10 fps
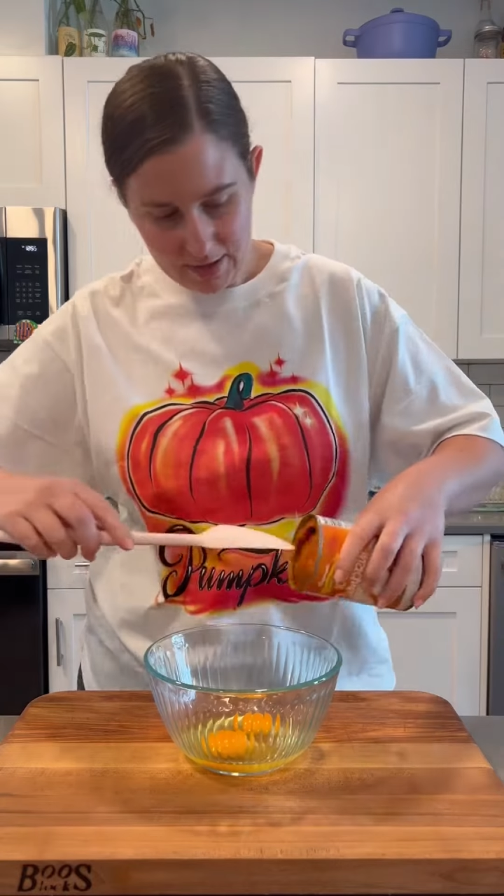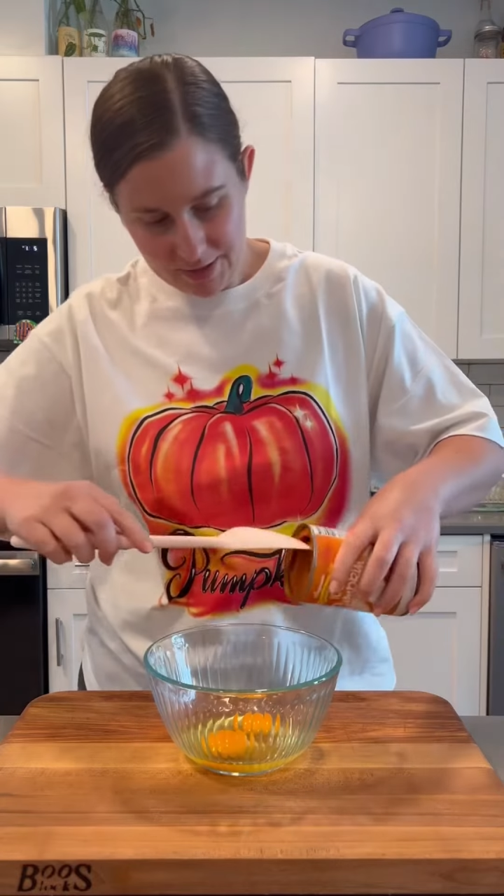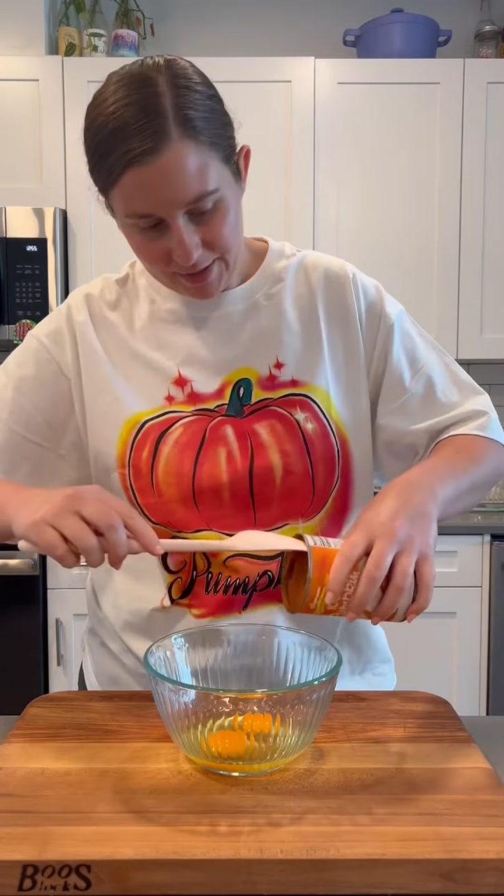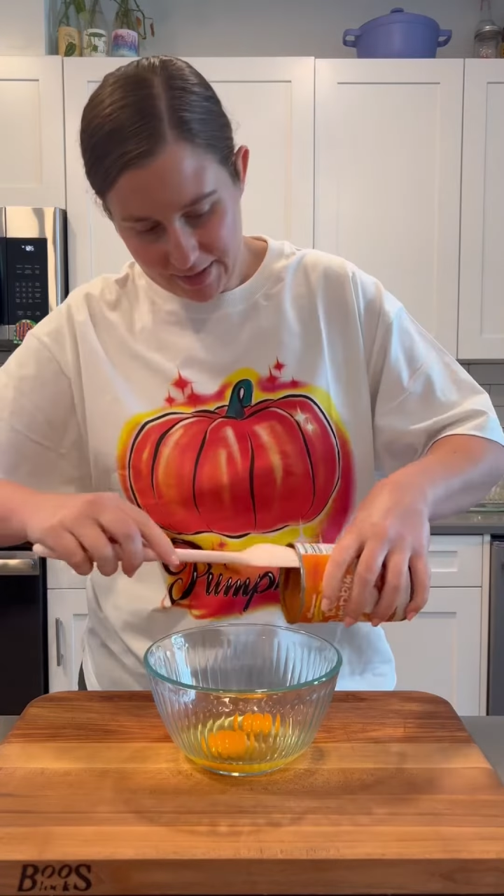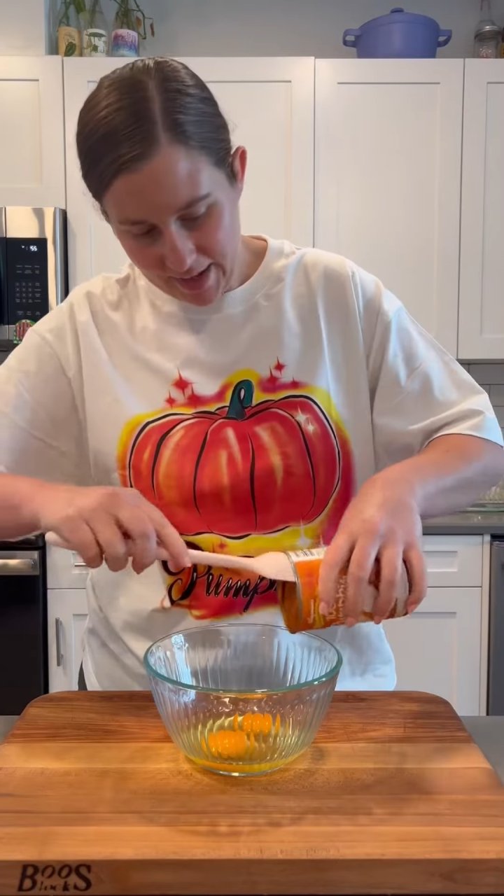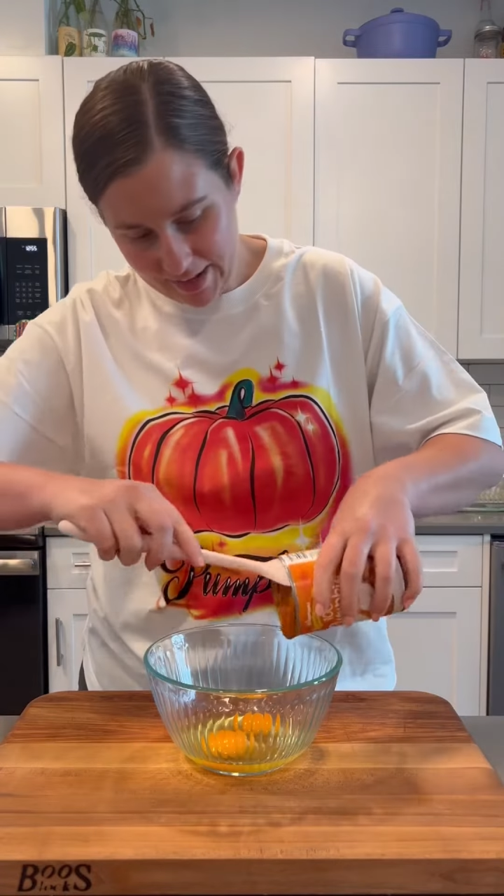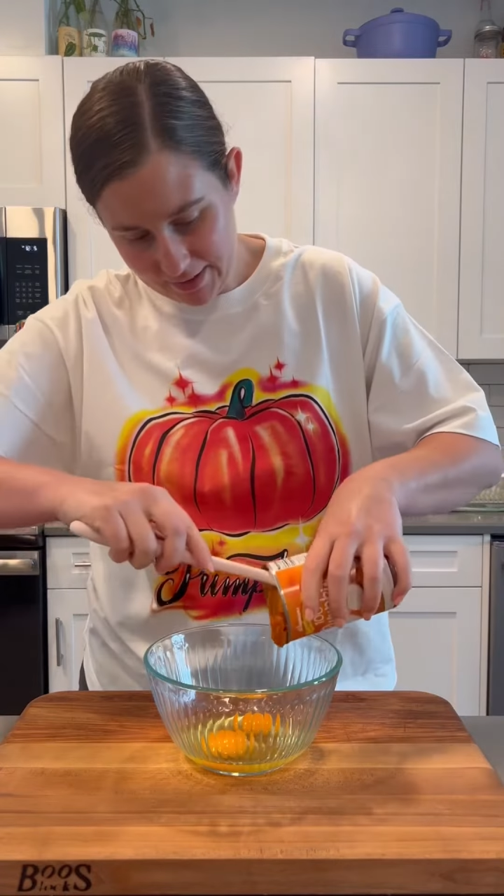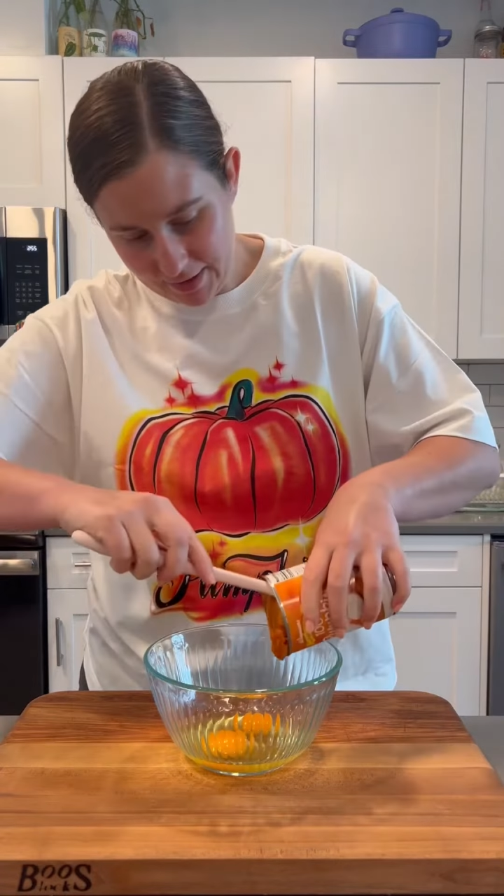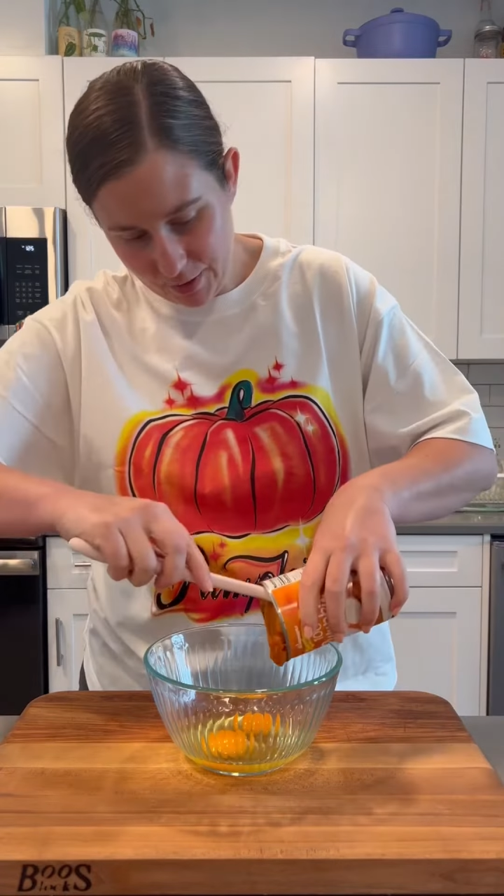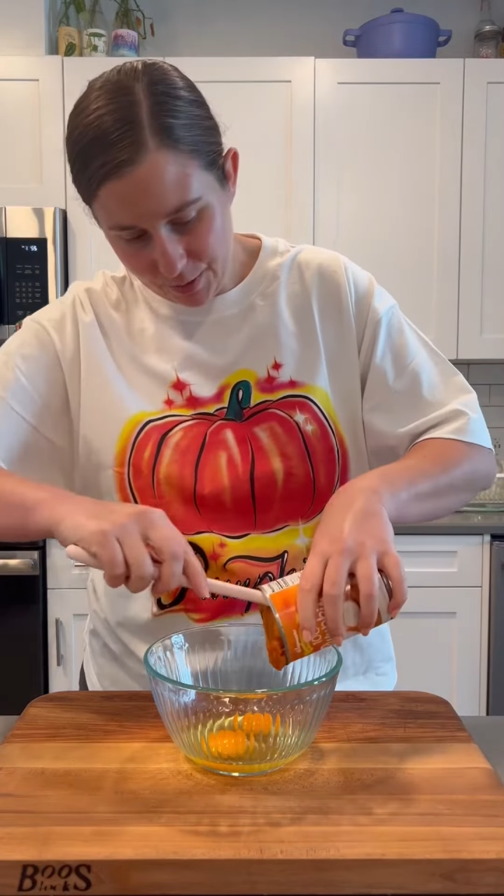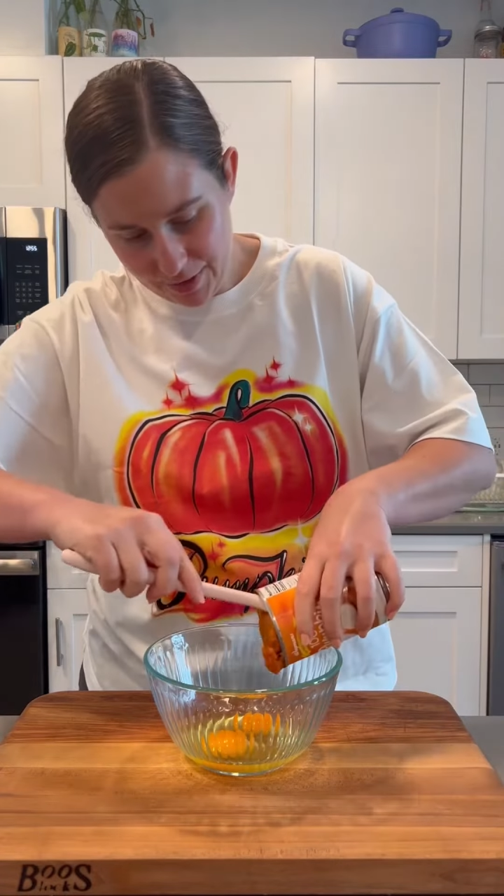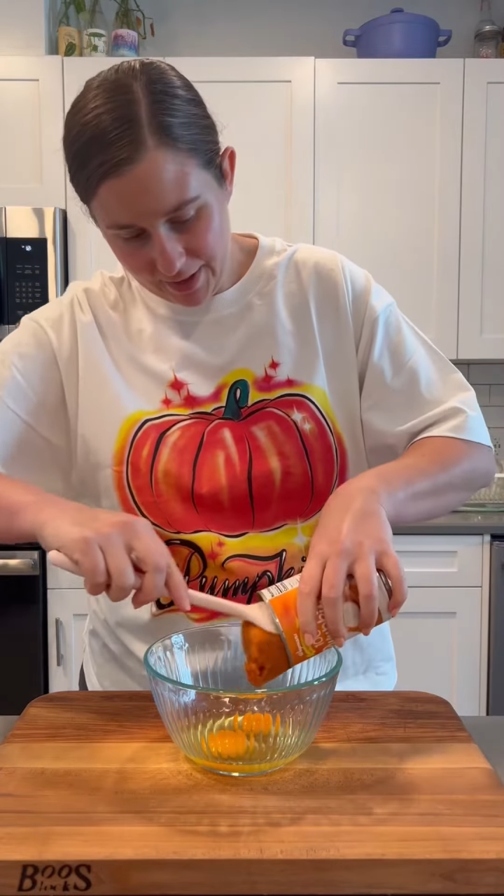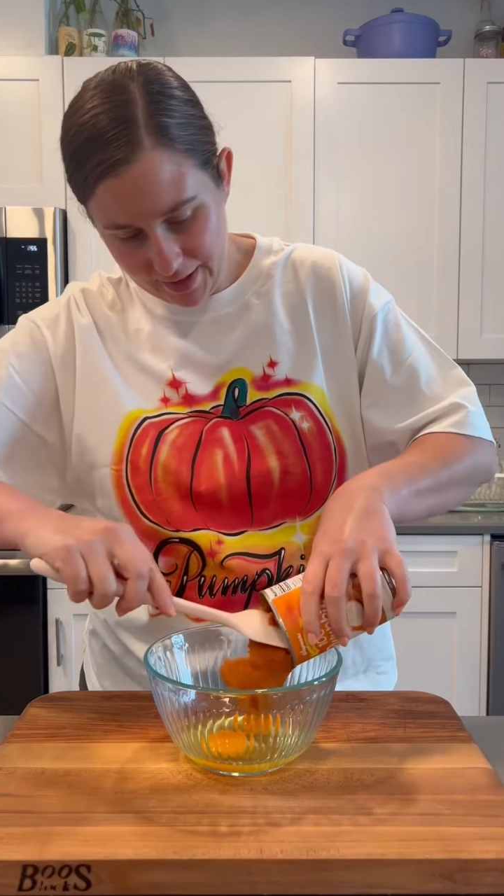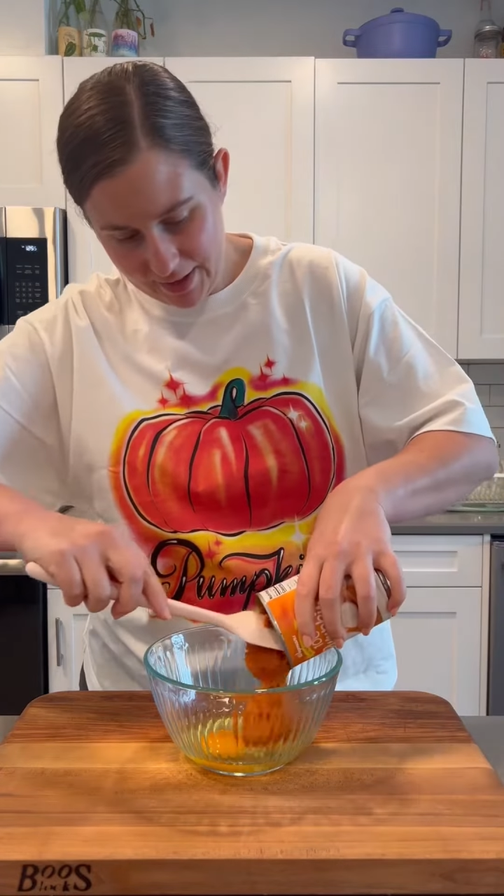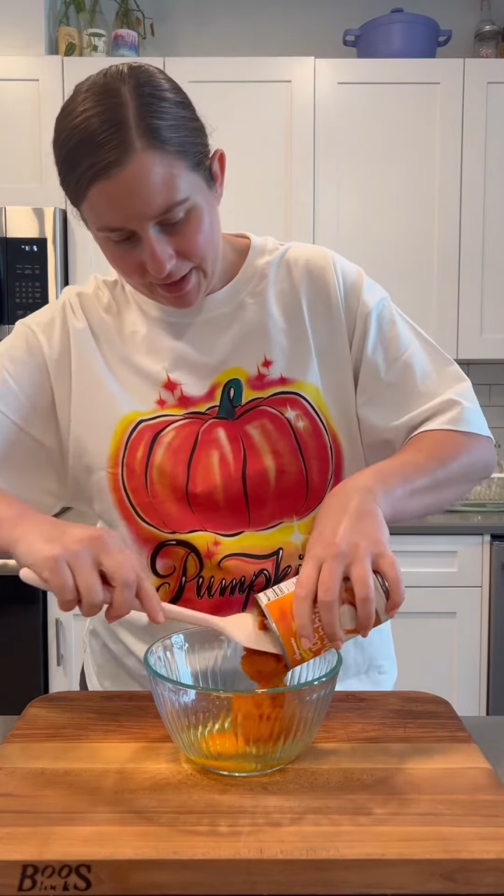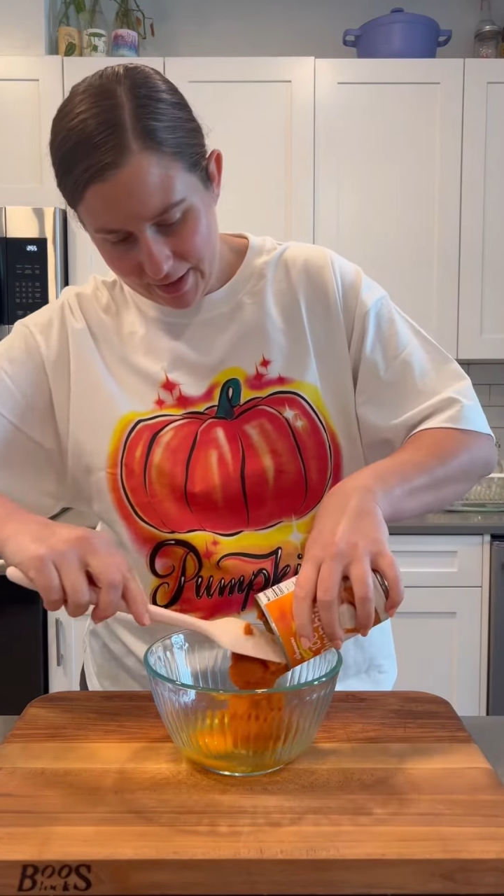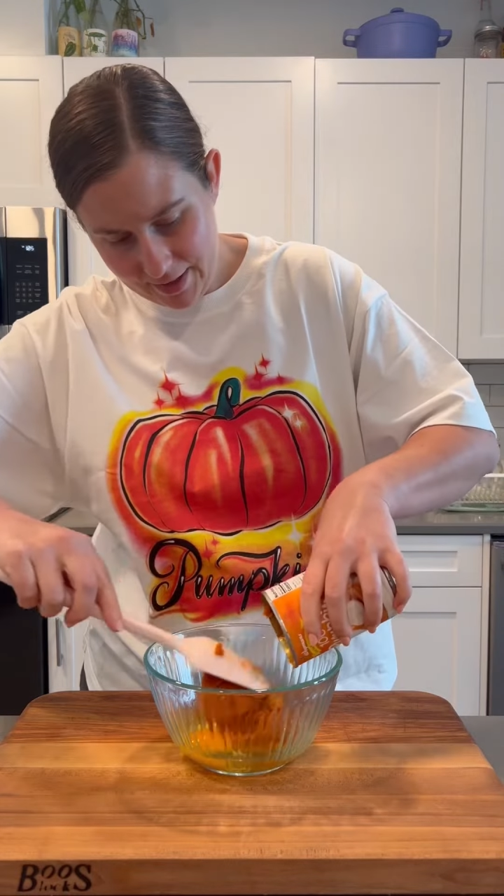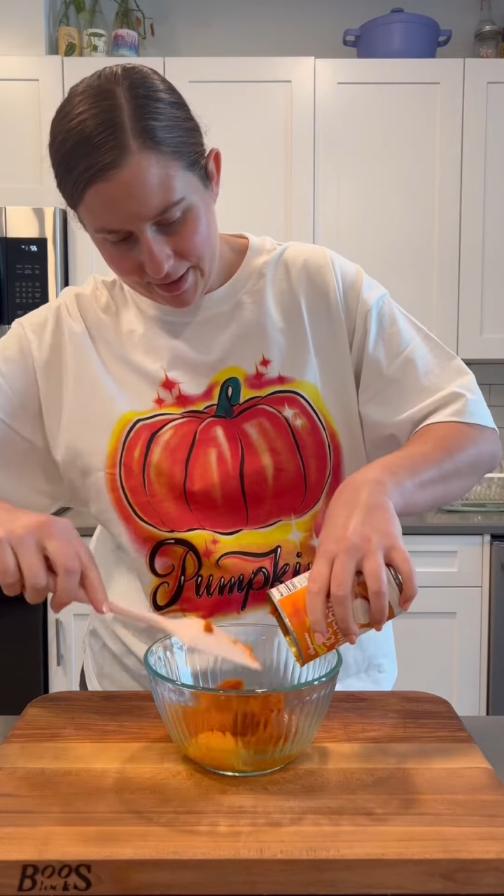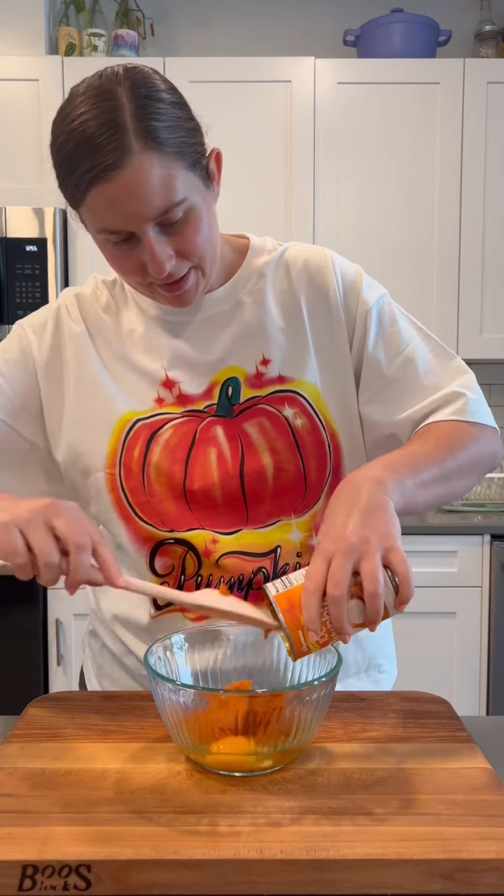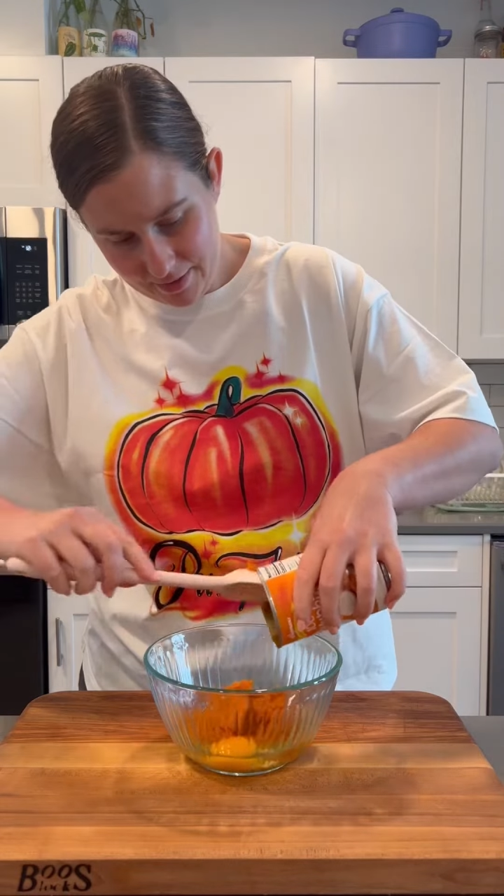Just adding the whole thing in
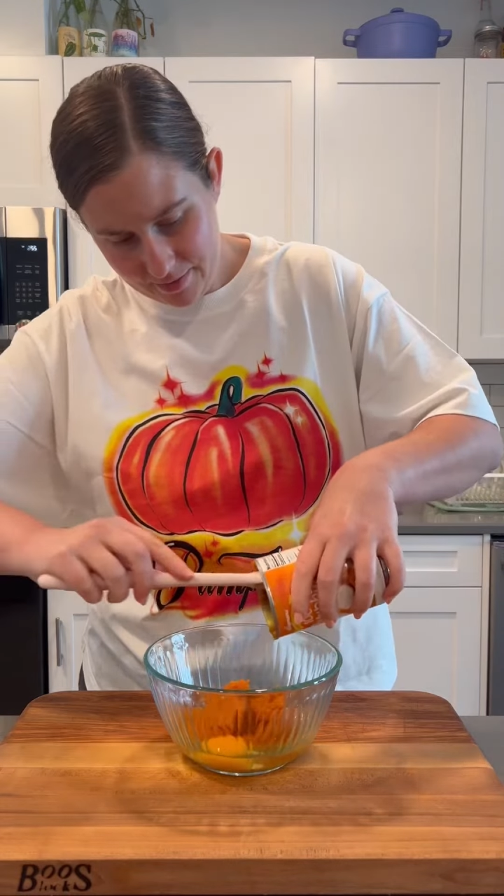here.